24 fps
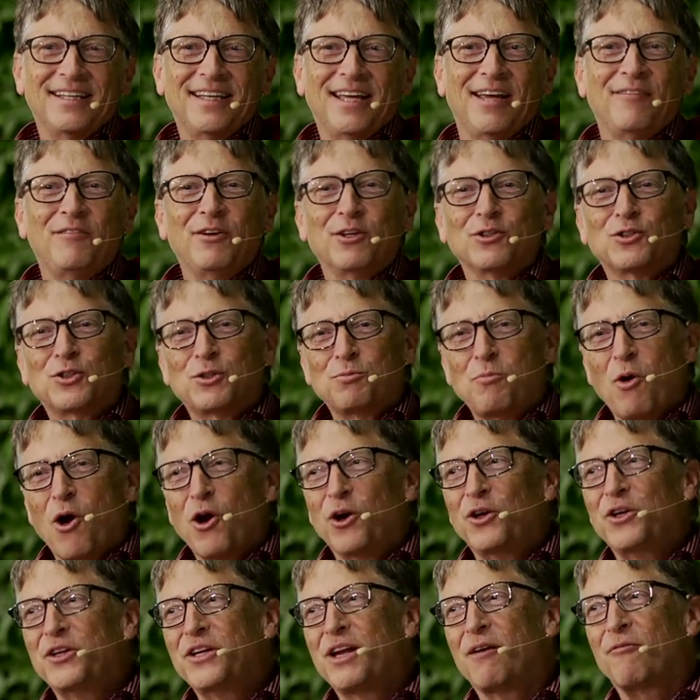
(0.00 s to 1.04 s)
If you're
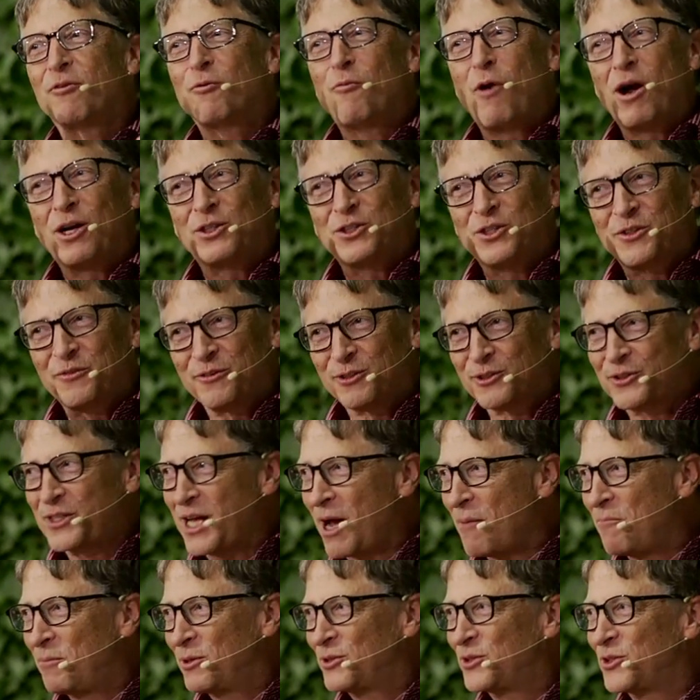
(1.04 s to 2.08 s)
smart and you never watch the first
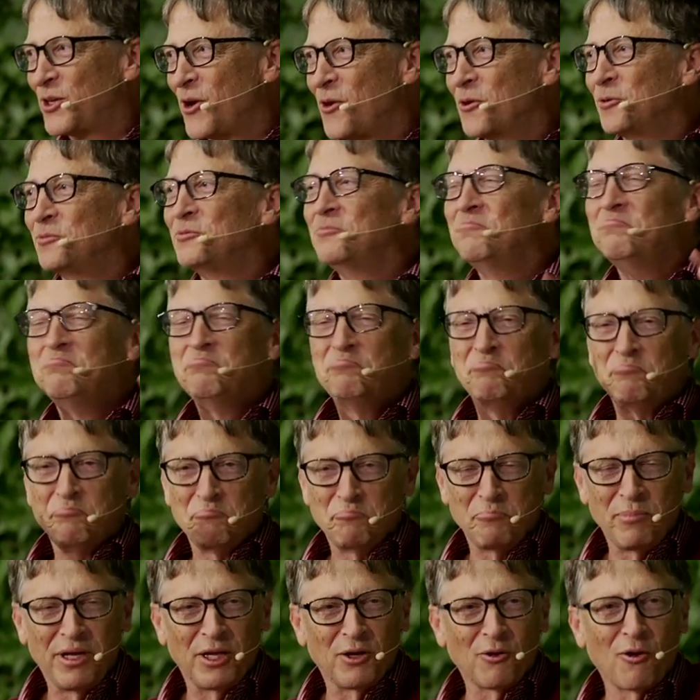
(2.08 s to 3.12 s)
episode,
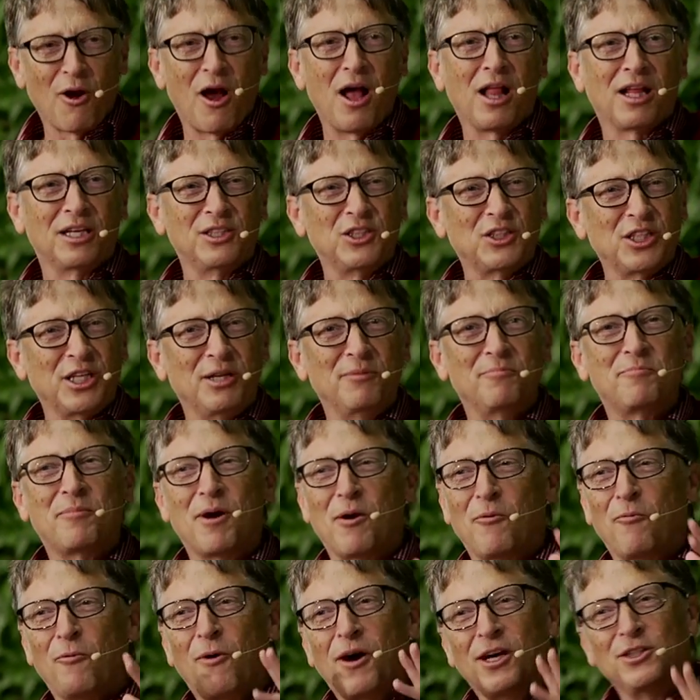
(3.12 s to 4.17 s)
meteorology.
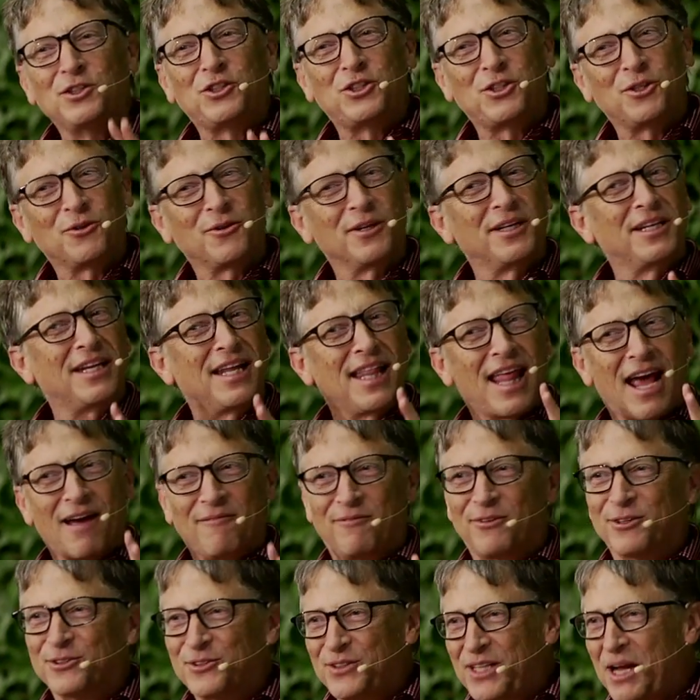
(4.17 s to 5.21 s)
But once you're into
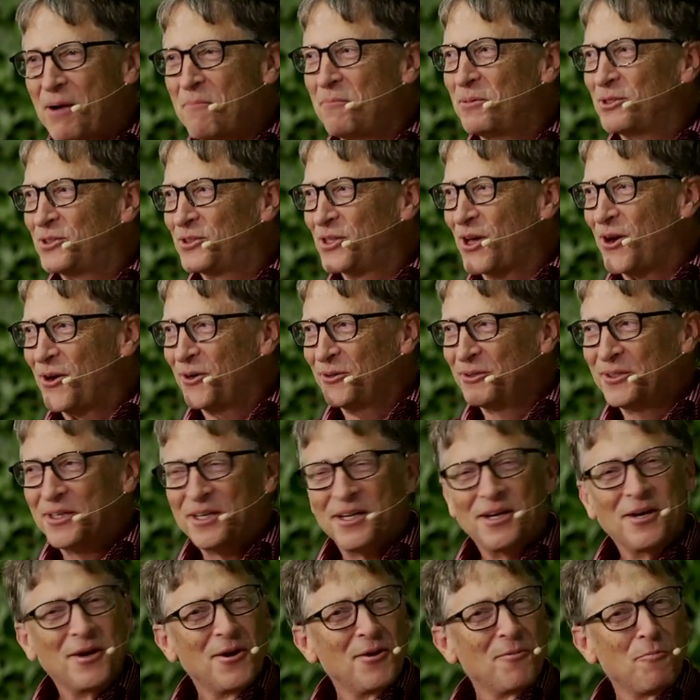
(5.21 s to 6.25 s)
that first episode,
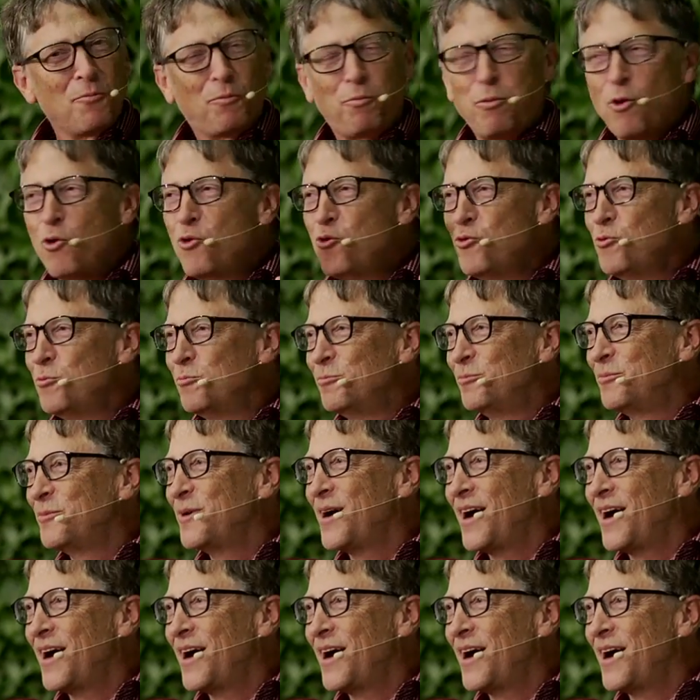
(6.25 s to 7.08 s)
boom,